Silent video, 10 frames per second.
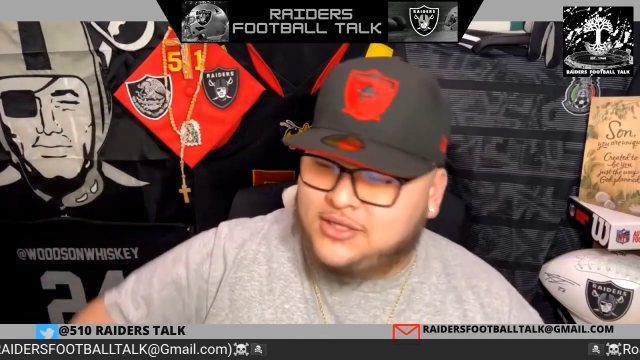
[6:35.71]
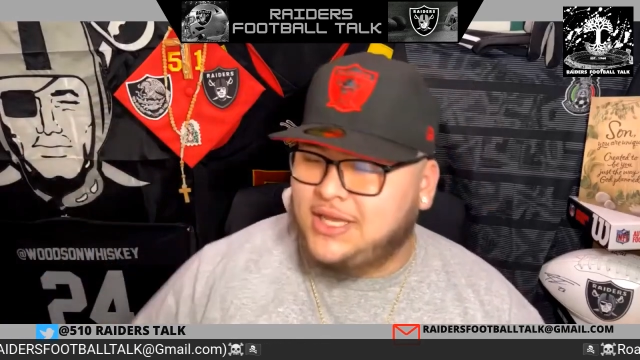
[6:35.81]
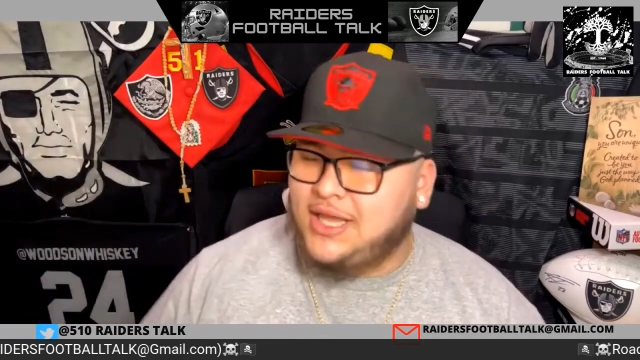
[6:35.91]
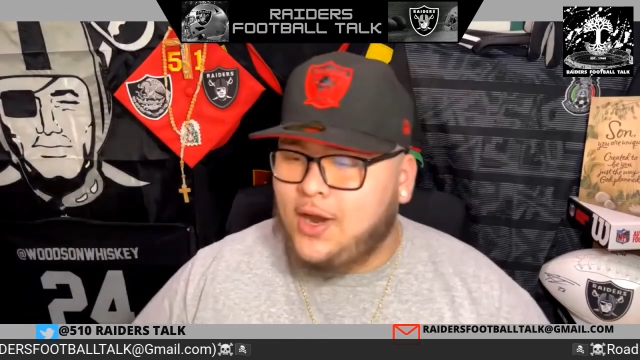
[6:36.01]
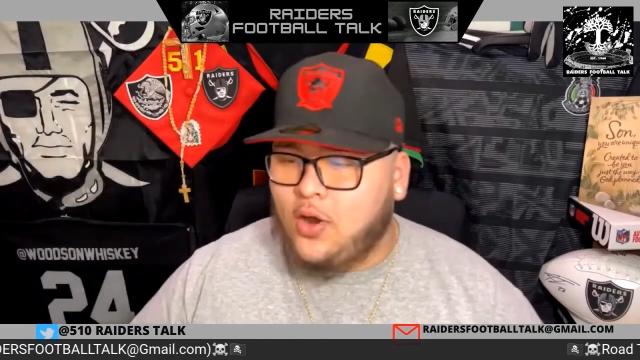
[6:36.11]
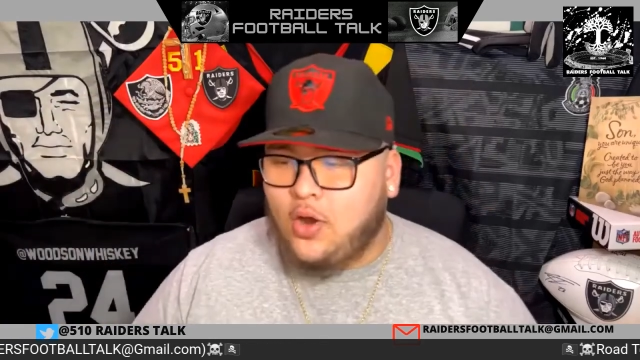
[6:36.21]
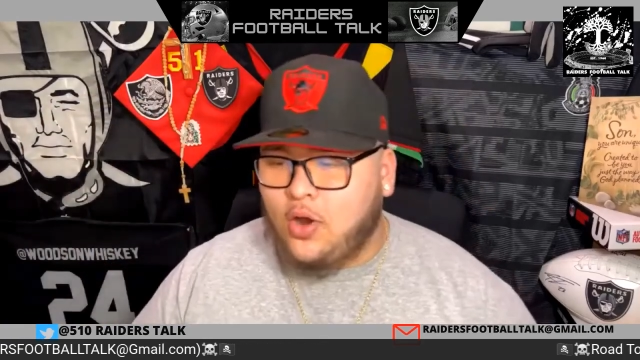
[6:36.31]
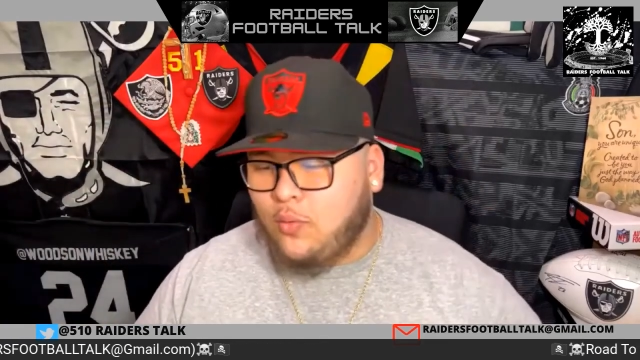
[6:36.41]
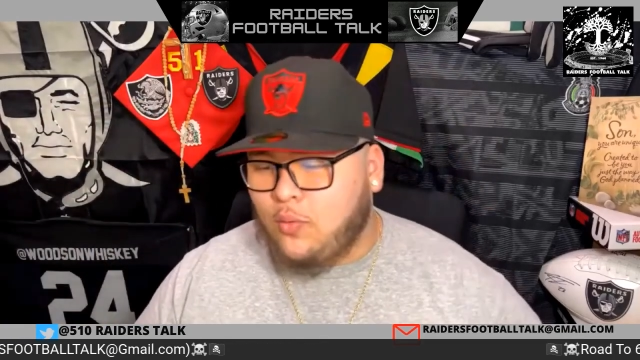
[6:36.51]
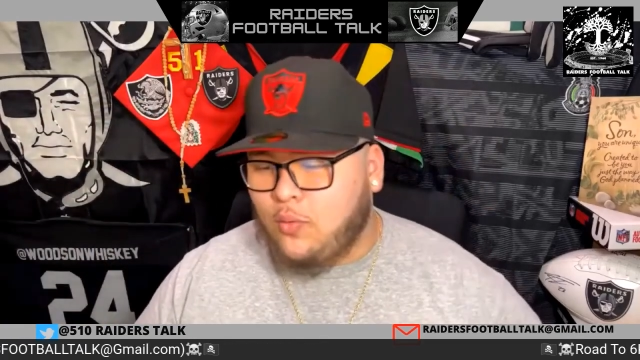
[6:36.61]
to get
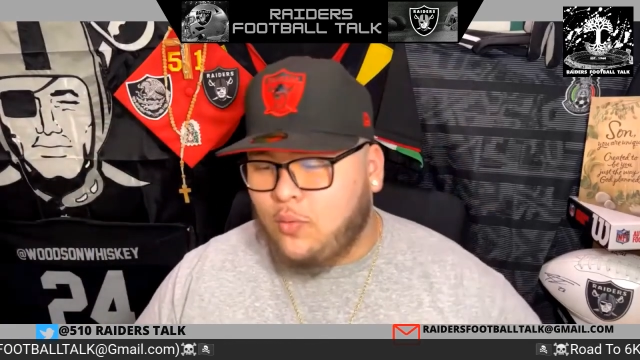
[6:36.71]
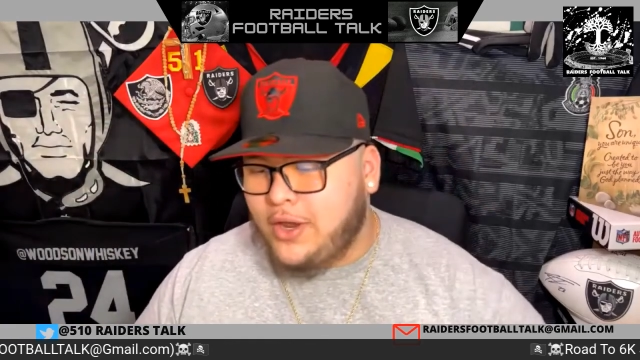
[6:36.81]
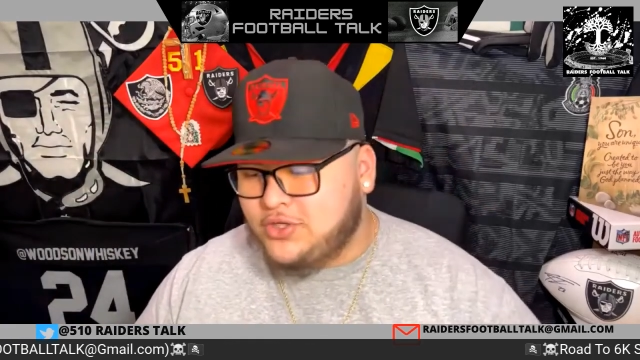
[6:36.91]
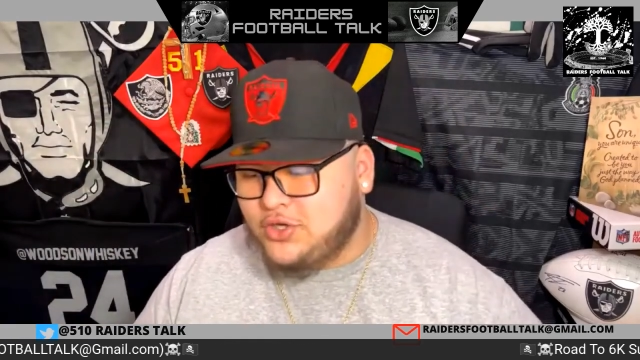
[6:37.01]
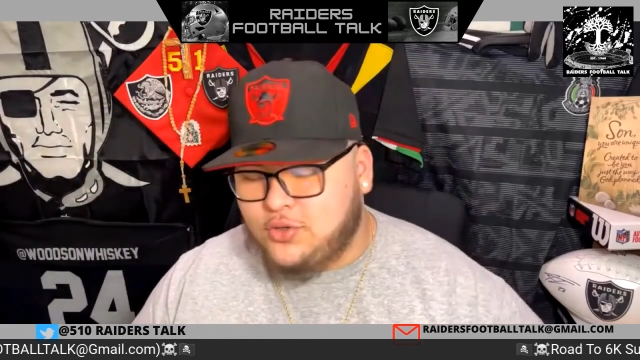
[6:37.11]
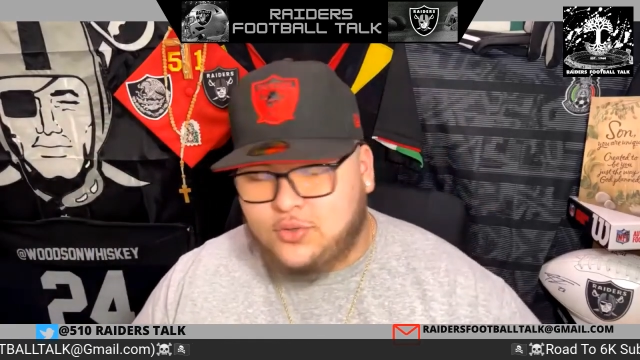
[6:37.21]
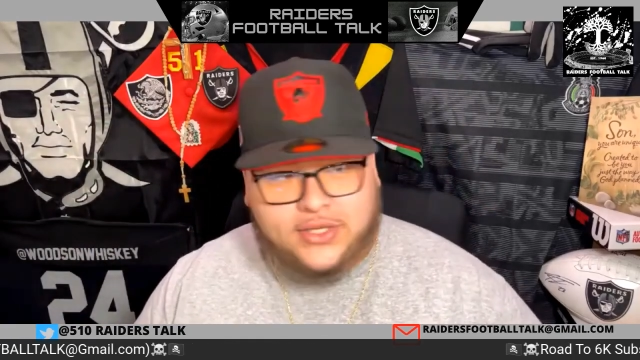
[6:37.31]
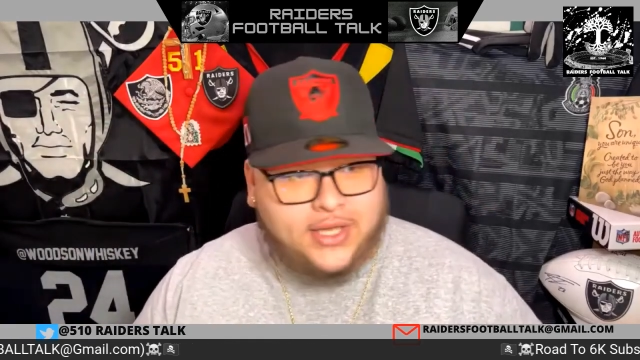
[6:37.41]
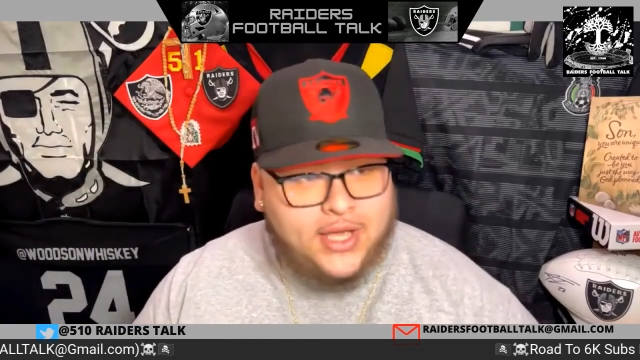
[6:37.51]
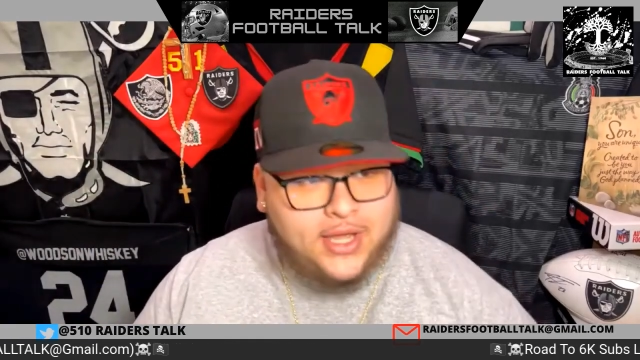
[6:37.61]
all Raiders
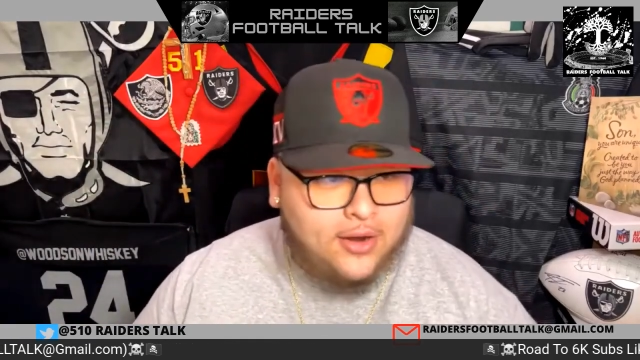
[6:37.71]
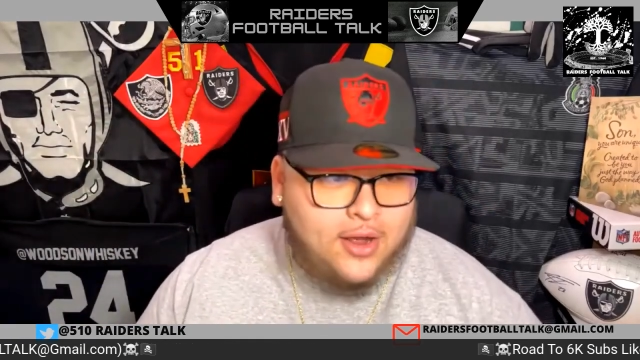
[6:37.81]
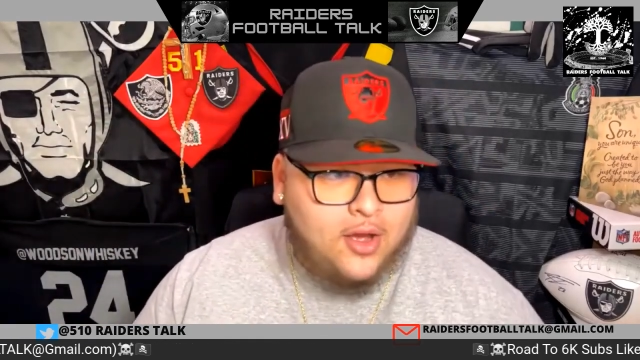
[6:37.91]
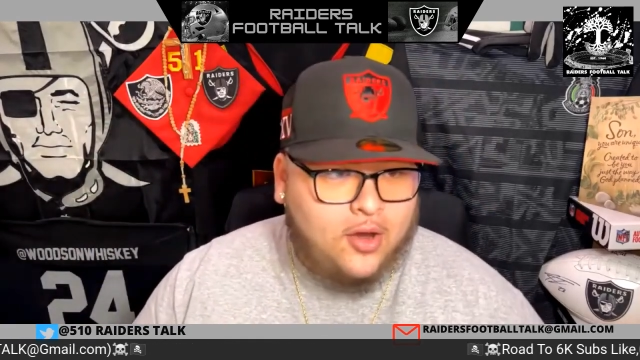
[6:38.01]
news here